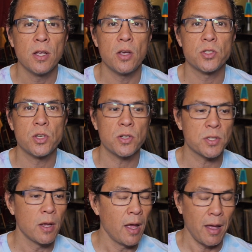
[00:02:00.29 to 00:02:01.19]
is
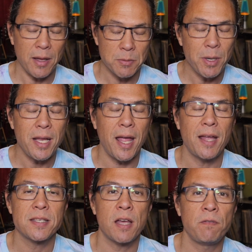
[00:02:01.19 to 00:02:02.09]
just, as many
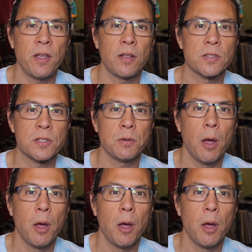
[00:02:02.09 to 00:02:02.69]
anti-vegans do,